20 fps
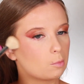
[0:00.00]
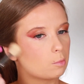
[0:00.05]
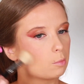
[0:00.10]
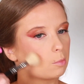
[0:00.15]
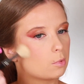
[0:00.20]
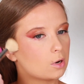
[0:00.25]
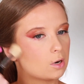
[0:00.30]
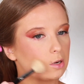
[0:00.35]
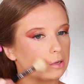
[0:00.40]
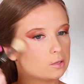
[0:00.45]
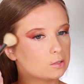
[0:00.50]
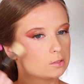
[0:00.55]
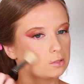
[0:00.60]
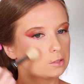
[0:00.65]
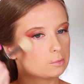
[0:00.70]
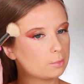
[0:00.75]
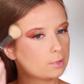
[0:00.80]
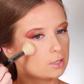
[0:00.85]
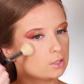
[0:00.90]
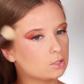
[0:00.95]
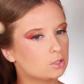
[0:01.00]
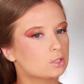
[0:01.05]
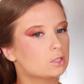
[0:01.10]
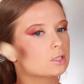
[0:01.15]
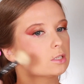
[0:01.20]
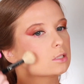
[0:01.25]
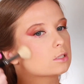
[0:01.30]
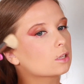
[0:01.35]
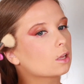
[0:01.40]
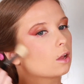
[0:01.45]
bronze my
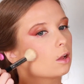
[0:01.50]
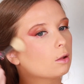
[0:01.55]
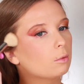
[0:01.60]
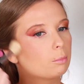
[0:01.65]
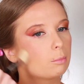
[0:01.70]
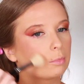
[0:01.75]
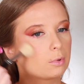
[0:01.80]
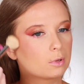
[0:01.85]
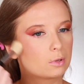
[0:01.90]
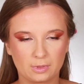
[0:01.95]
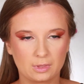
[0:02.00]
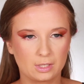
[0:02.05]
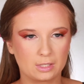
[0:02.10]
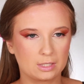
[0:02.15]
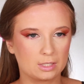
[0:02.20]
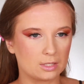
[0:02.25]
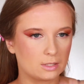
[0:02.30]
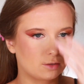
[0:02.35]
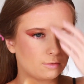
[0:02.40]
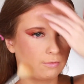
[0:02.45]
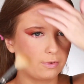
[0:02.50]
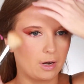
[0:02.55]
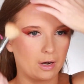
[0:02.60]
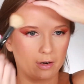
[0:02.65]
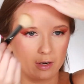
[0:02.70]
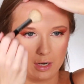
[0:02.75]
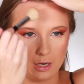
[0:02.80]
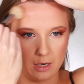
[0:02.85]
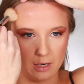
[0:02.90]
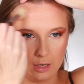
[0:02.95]
cheeks up. This is a
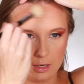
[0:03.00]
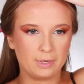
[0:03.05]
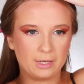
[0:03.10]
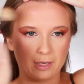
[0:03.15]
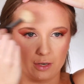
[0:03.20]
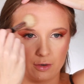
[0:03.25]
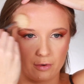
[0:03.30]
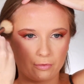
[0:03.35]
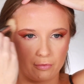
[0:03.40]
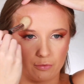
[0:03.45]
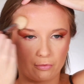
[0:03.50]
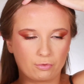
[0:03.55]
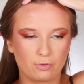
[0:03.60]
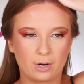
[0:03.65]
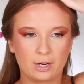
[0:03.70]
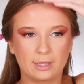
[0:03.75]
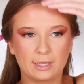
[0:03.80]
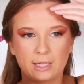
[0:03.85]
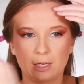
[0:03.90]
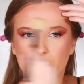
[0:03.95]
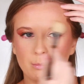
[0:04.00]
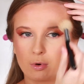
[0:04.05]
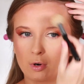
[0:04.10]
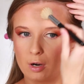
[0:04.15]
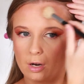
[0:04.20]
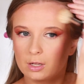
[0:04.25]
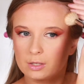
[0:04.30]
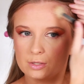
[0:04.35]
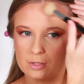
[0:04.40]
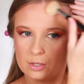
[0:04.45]
very beginner-friendly
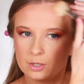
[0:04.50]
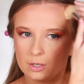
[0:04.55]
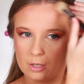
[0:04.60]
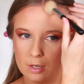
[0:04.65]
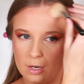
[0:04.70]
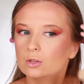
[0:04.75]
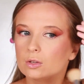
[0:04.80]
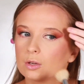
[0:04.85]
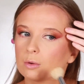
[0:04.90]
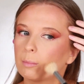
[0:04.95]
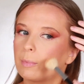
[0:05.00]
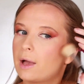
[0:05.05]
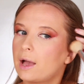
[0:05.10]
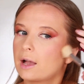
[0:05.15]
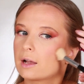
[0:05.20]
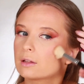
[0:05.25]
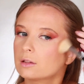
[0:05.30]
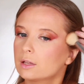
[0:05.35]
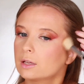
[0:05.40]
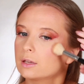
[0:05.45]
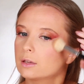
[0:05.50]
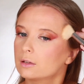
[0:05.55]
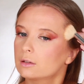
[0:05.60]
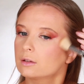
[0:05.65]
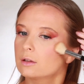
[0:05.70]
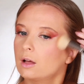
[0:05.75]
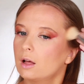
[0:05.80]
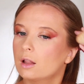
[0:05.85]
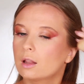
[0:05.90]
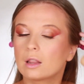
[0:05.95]
bronzer. You can pack like
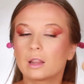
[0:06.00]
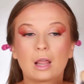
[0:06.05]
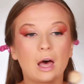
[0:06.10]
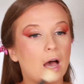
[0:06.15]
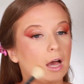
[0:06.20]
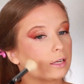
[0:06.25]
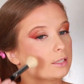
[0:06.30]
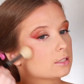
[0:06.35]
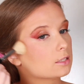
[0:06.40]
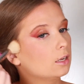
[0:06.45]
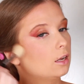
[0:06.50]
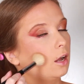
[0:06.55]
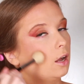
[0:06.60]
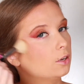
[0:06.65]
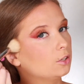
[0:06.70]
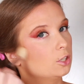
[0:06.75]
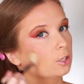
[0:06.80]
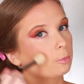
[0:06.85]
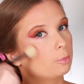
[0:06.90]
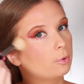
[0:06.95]
a lot on your